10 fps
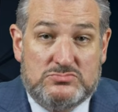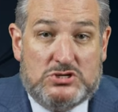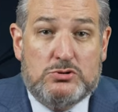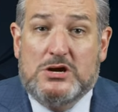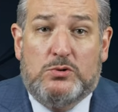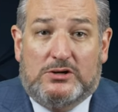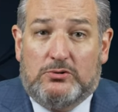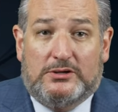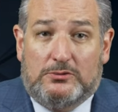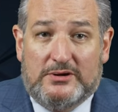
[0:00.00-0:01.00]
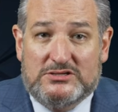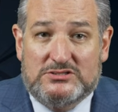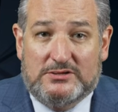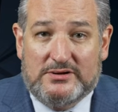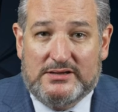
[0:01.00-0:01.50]
don't know what critical race
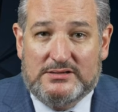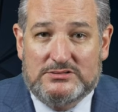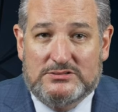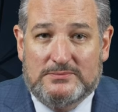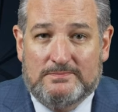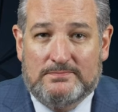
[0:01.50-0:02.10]
theory is.